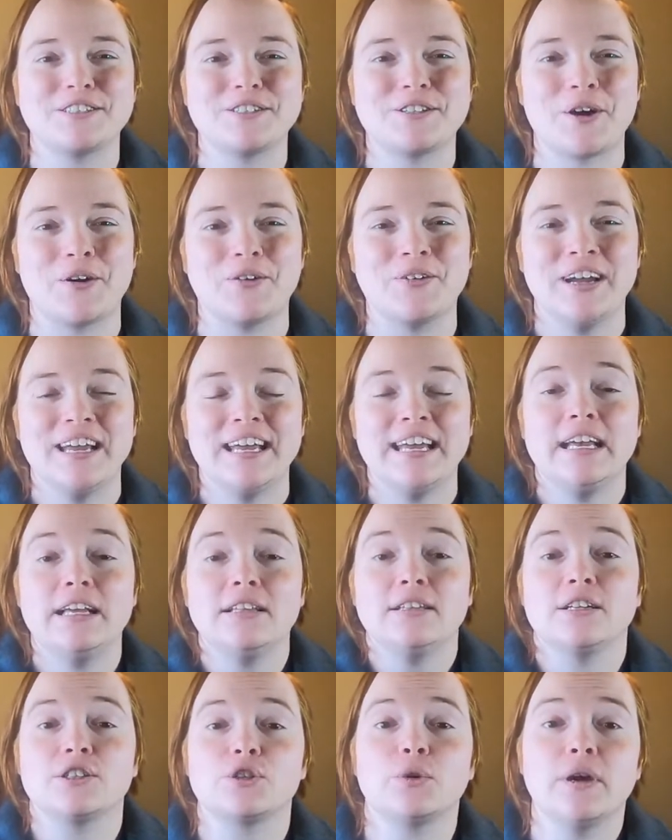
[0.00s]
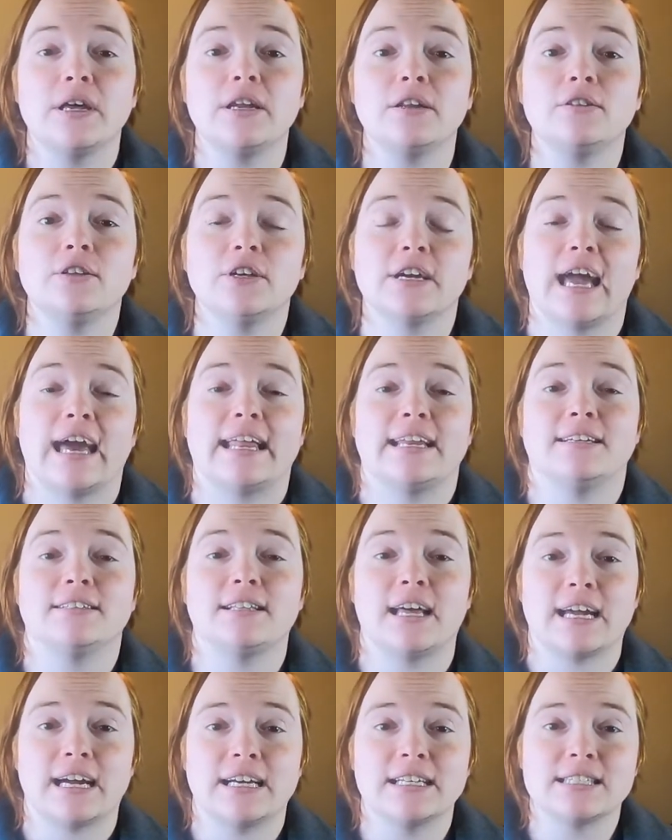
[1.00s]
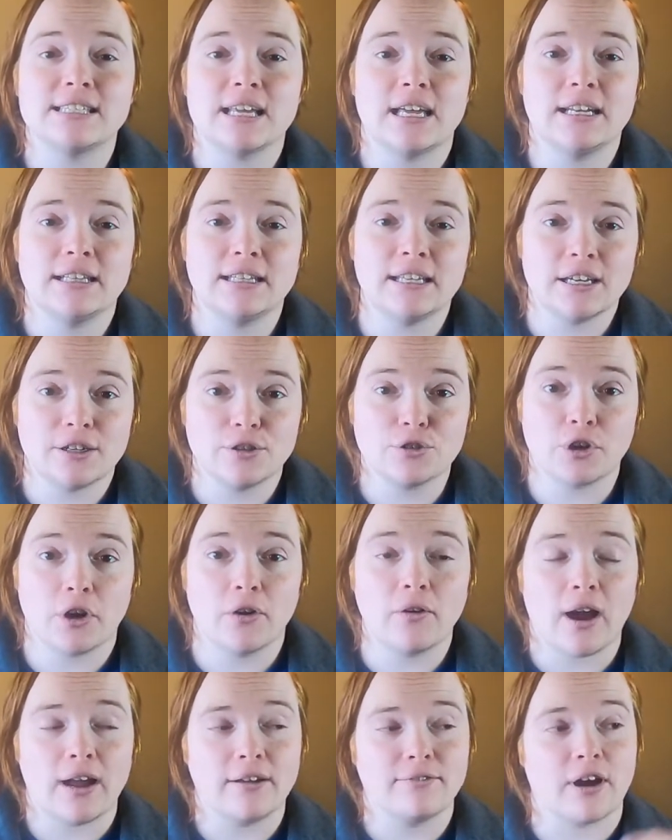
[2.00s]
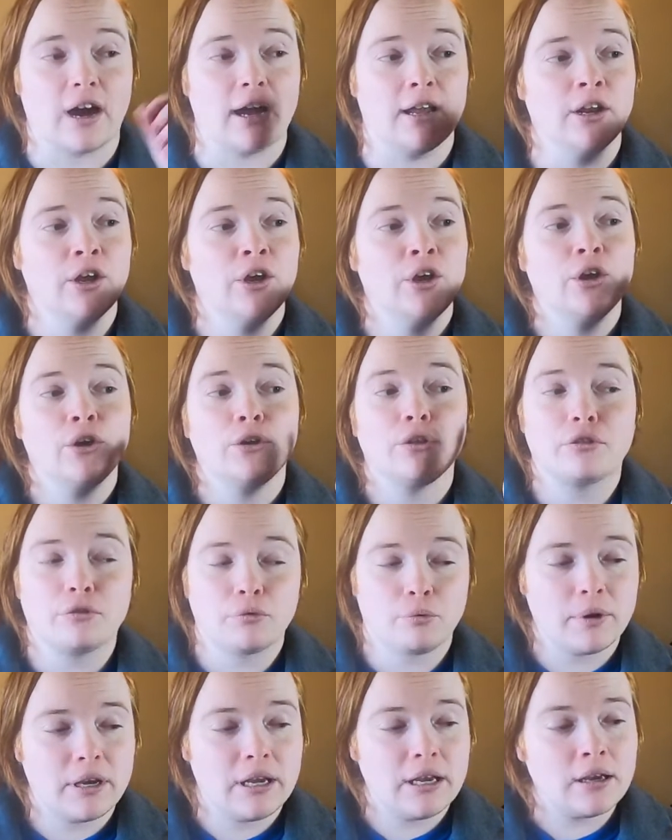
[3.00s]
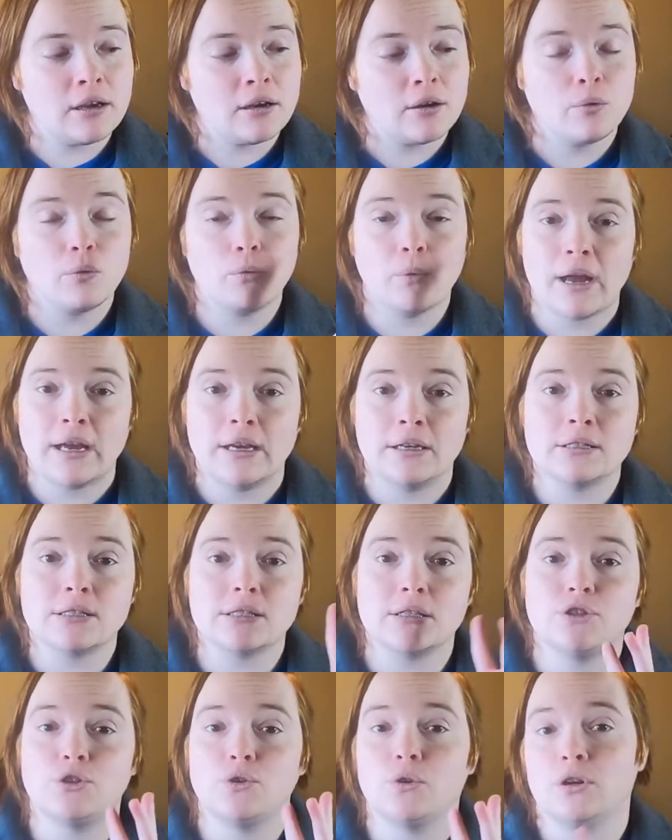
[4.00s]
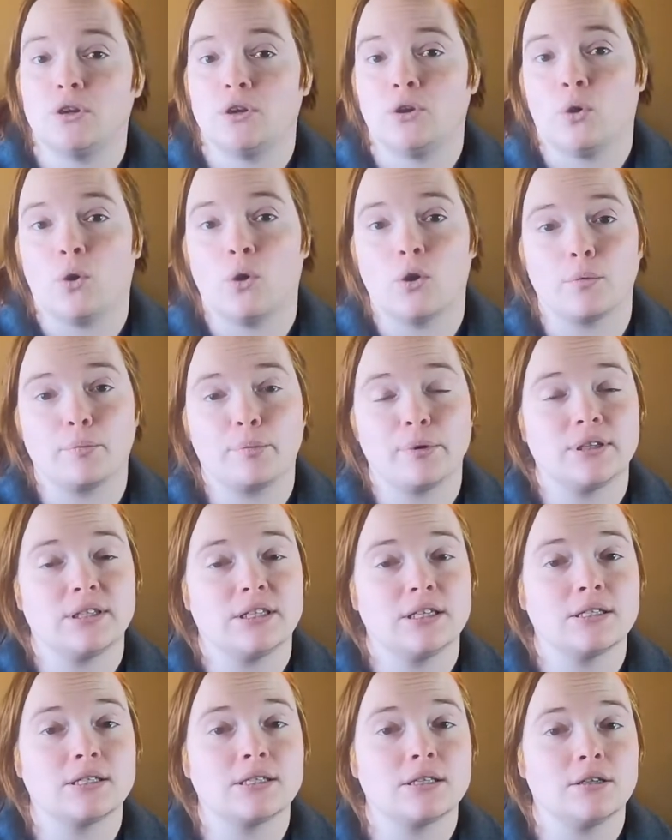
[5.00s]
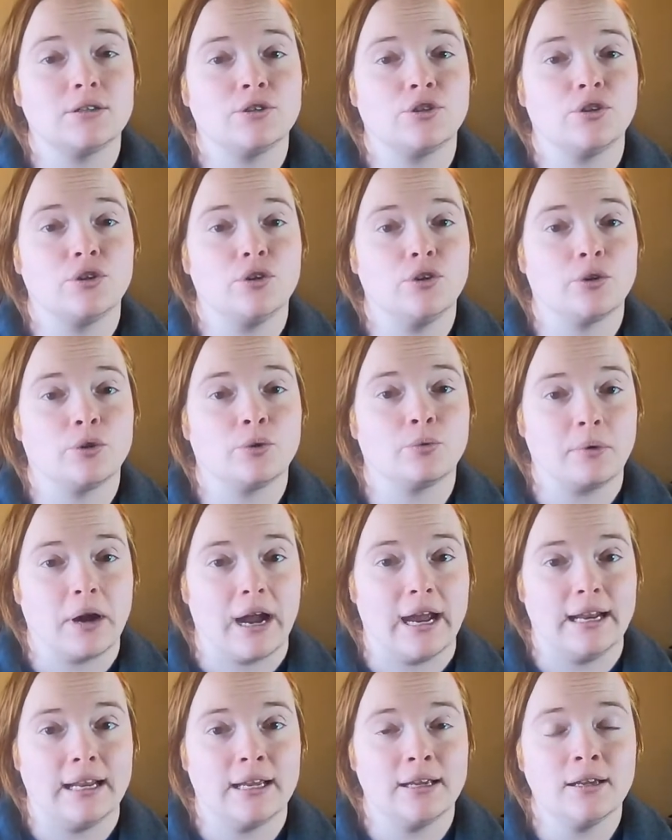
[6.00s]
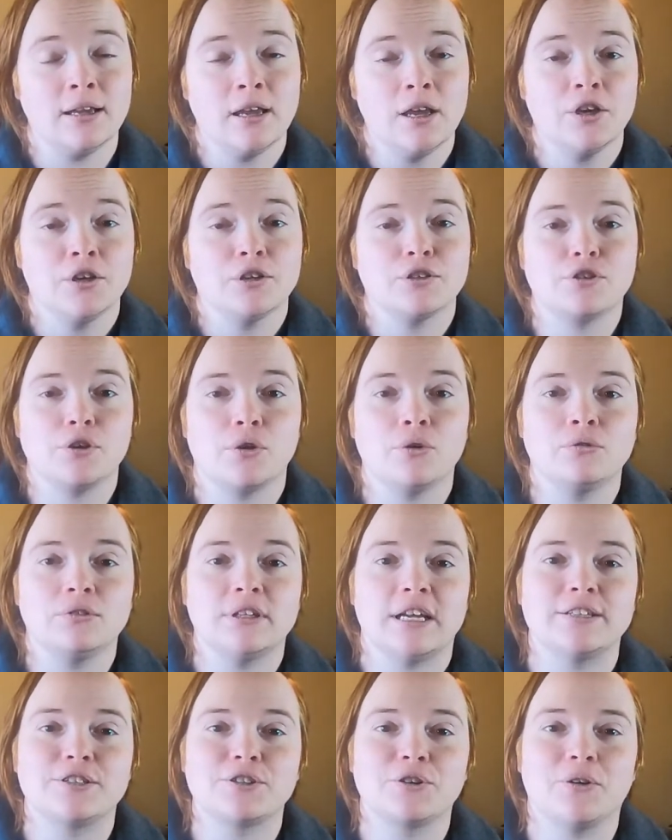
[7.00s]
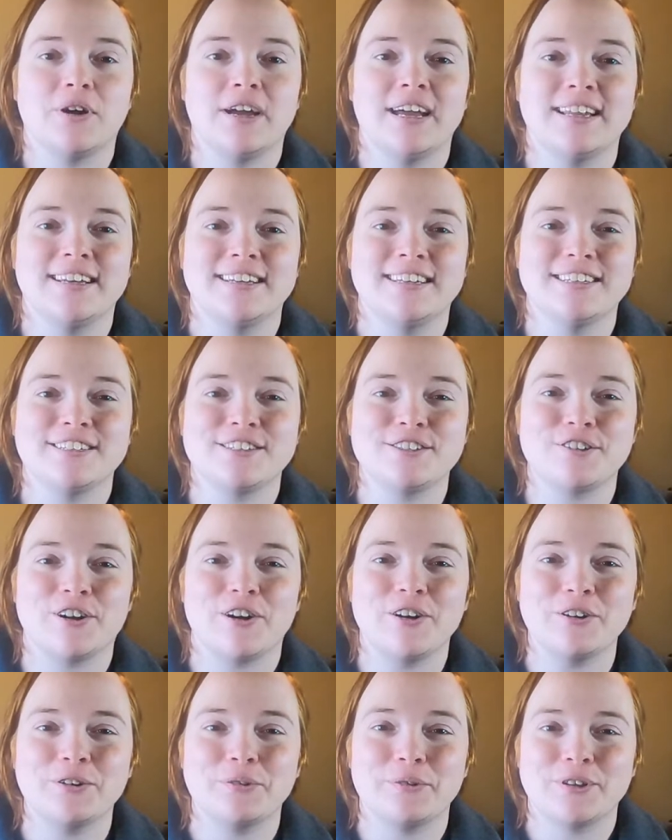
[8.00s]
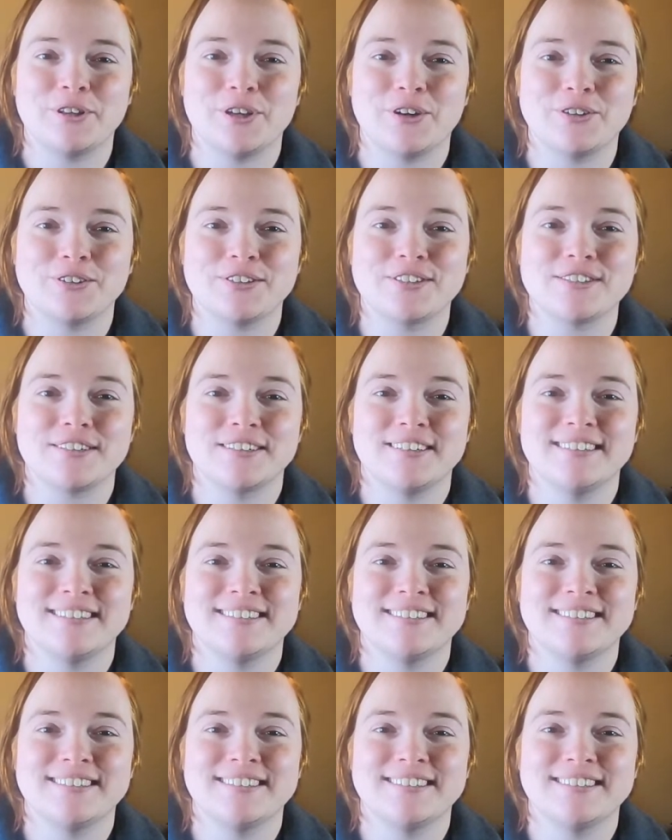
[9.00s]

So let's go ahead and look at it. Like I said in the intro, I've got 3 ways that you can incorporate this into your writing. So let's go ahead and get started with those.